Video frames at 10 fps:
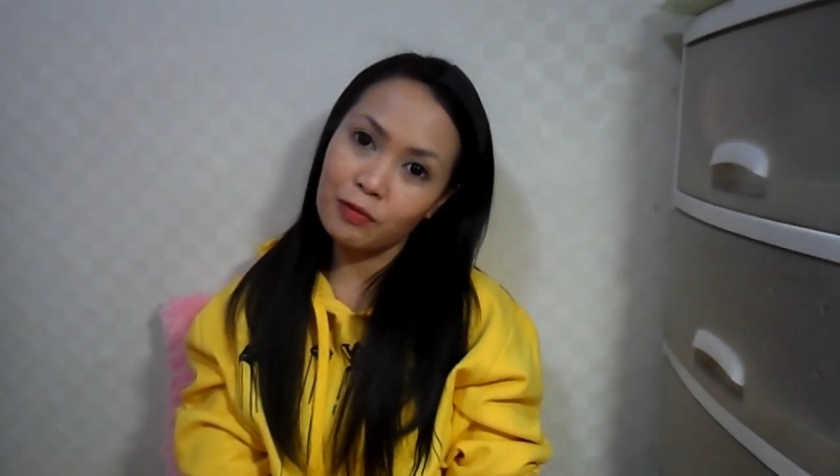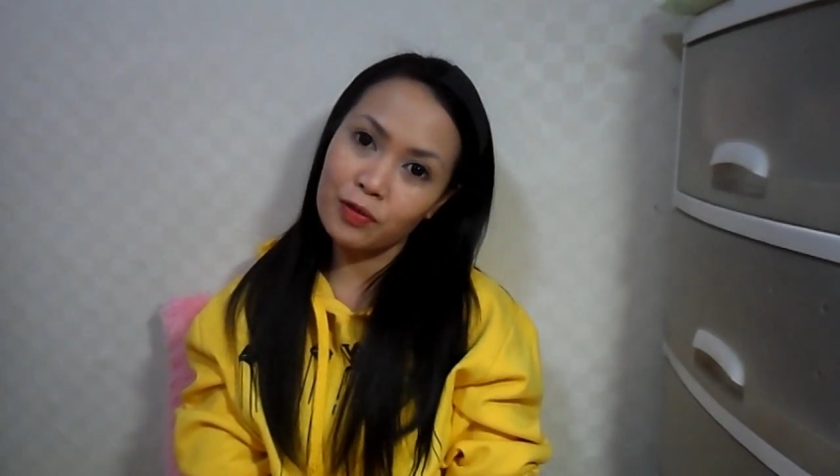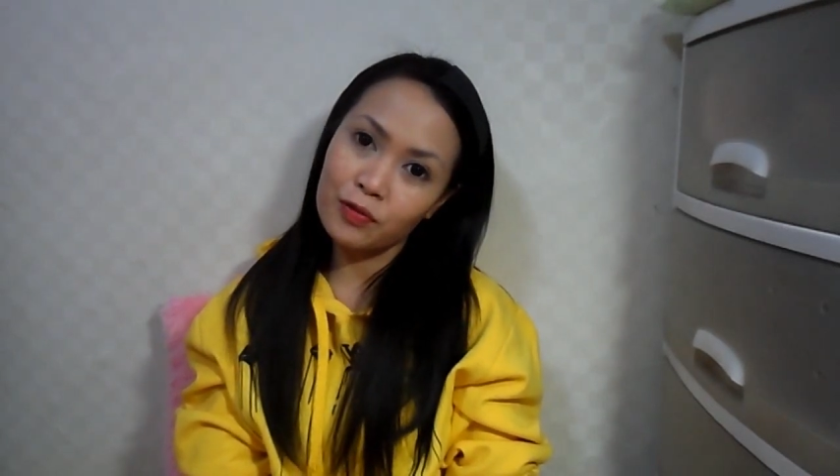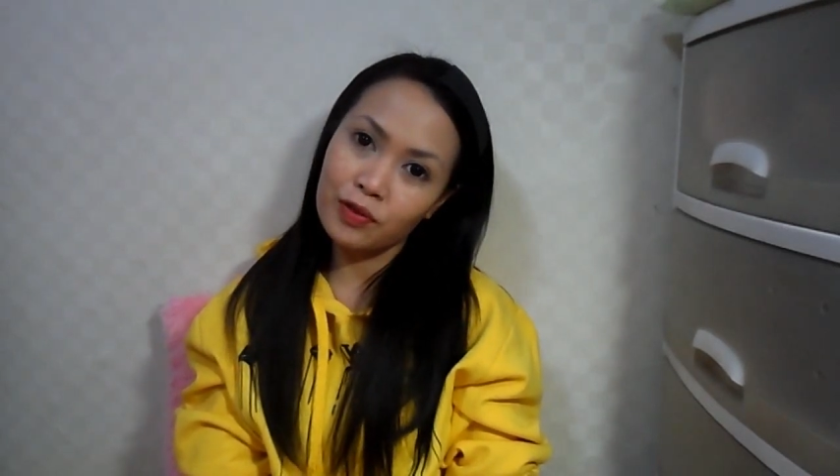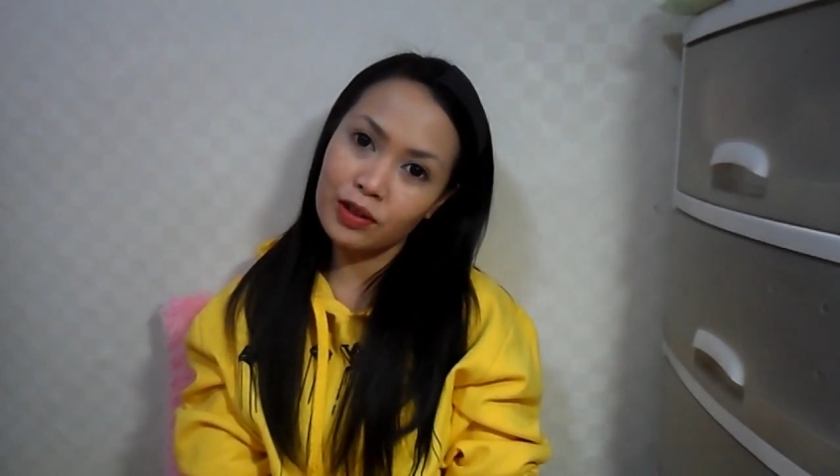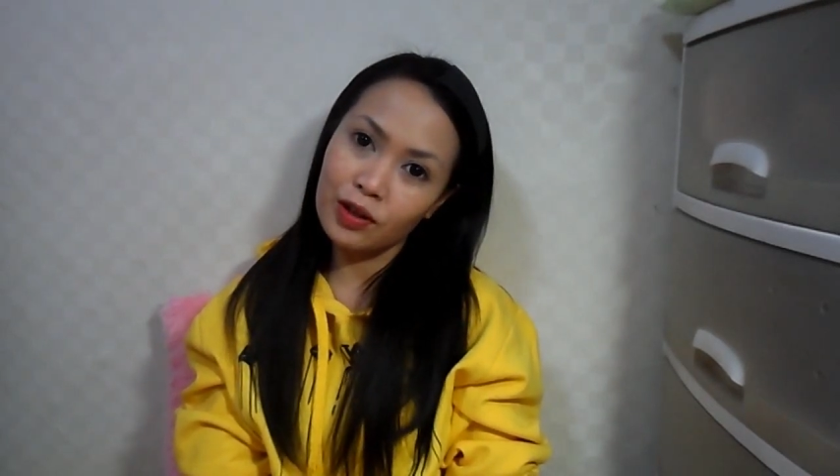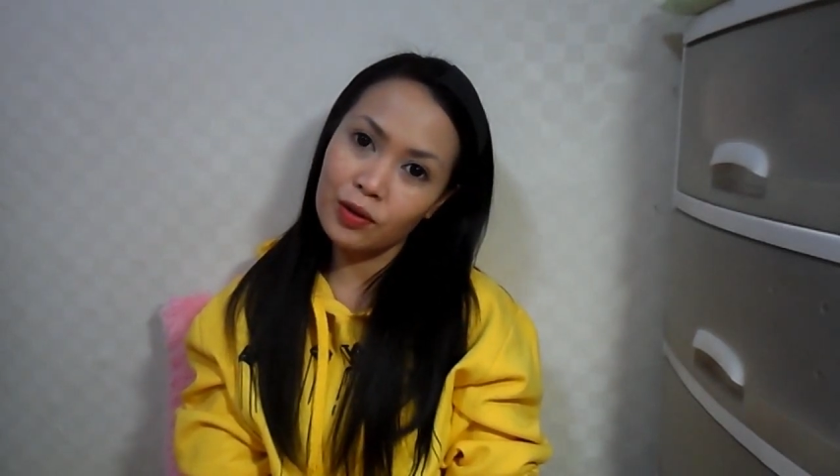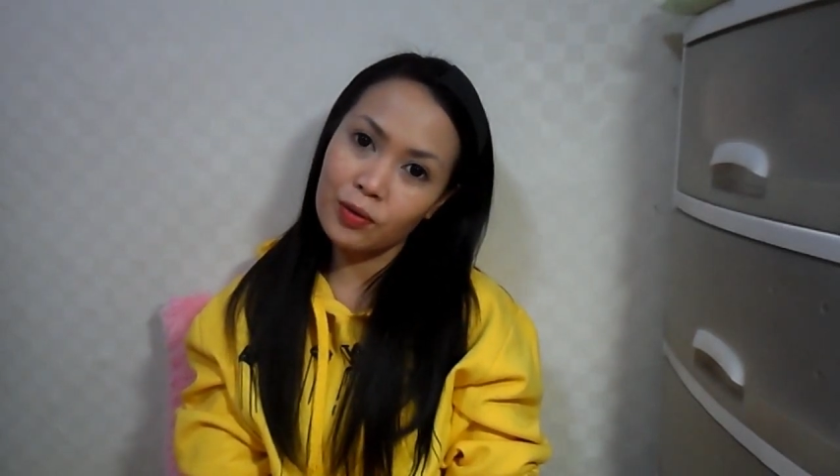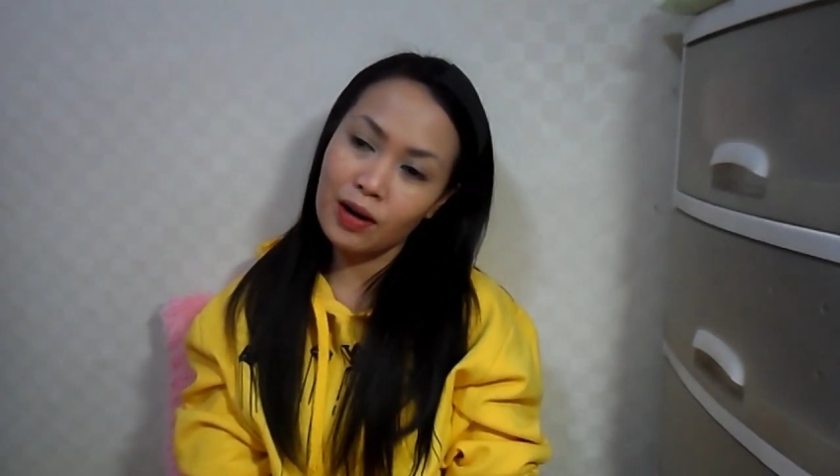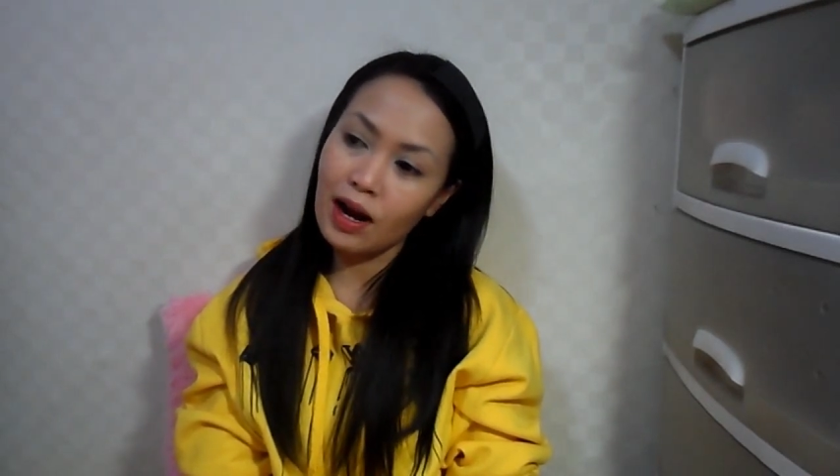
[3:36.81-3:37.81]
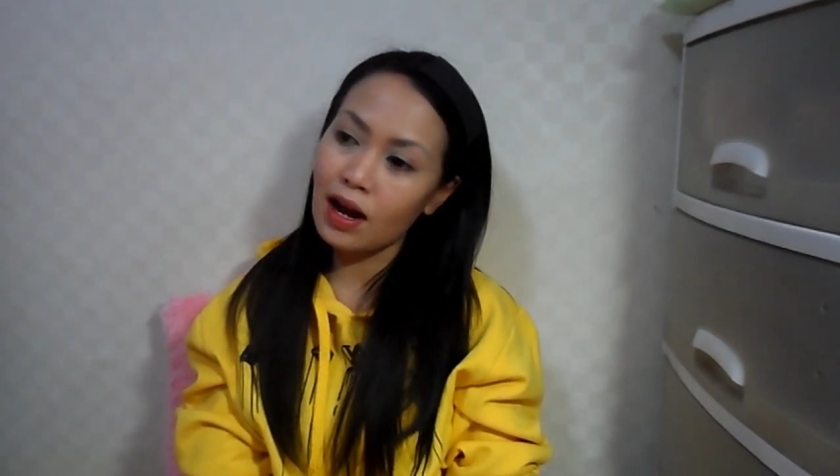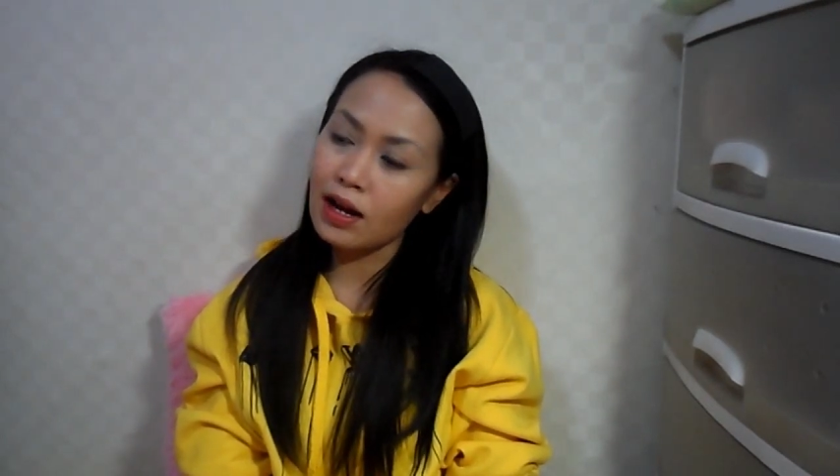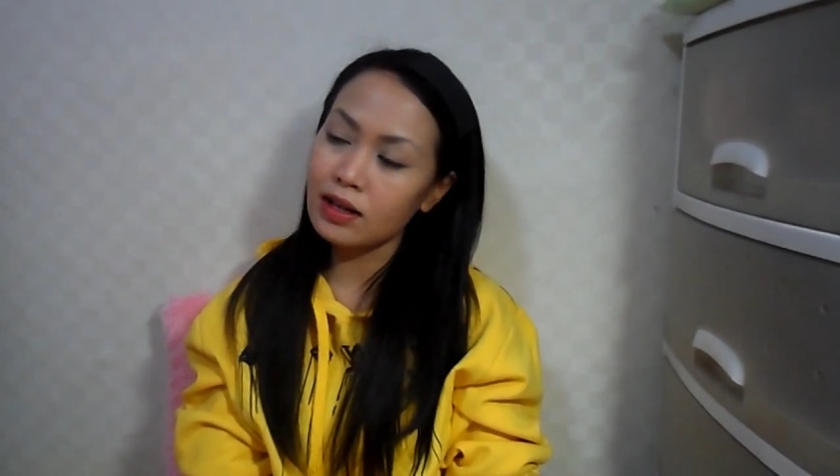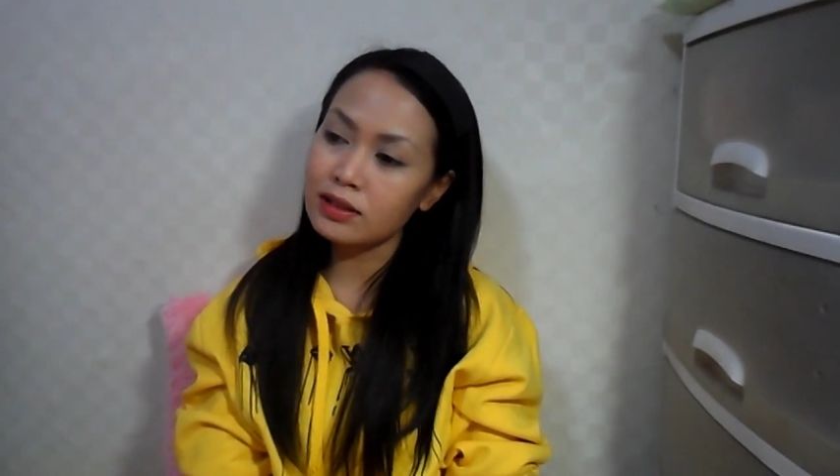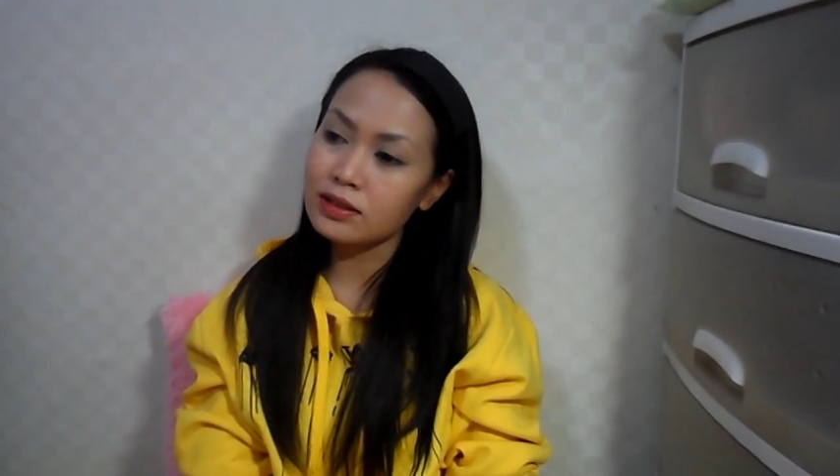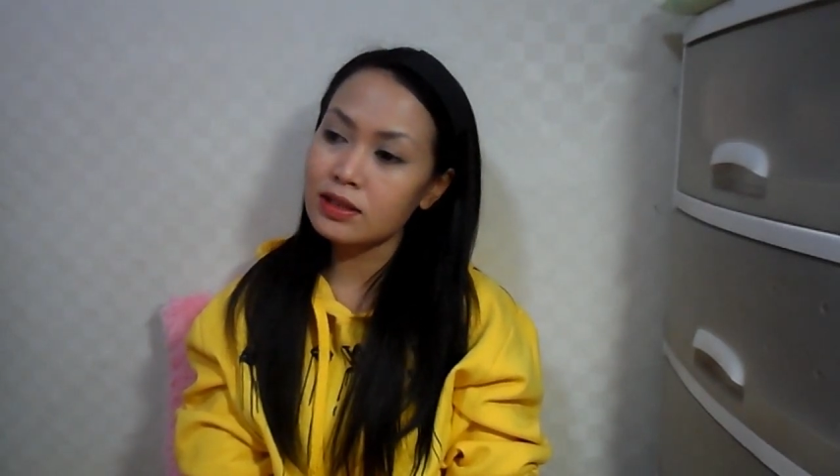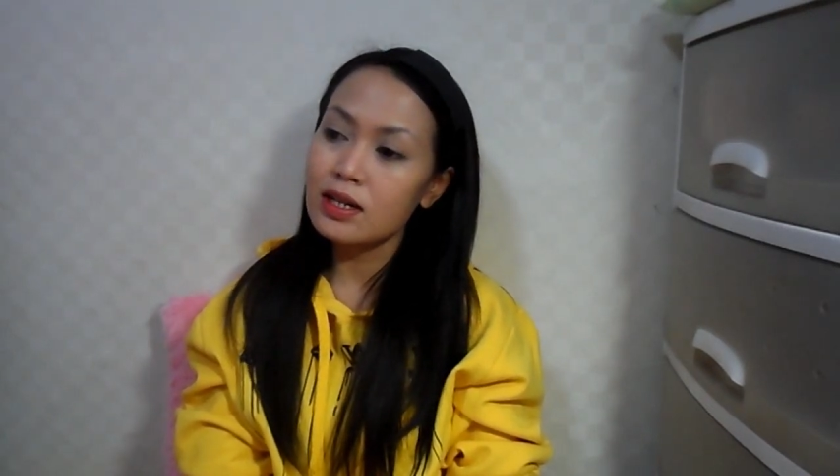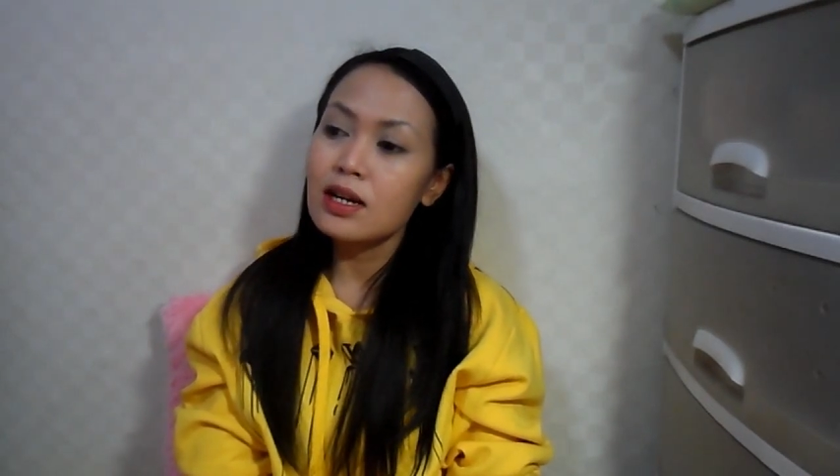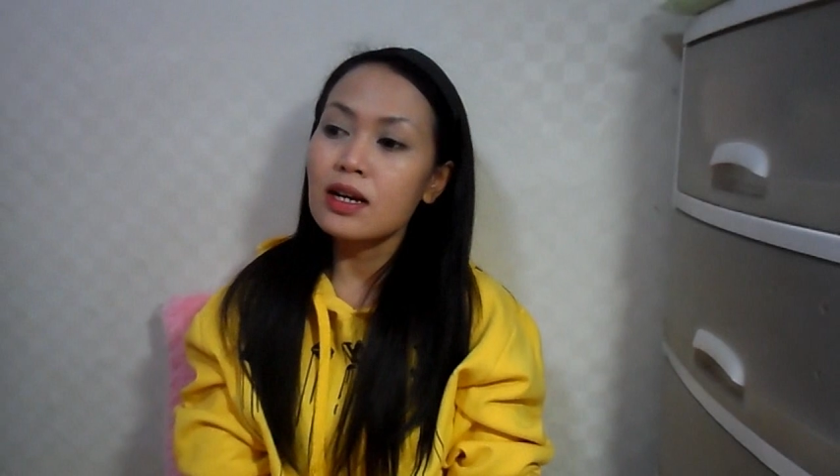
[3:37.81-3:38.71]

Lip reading: helpful for you and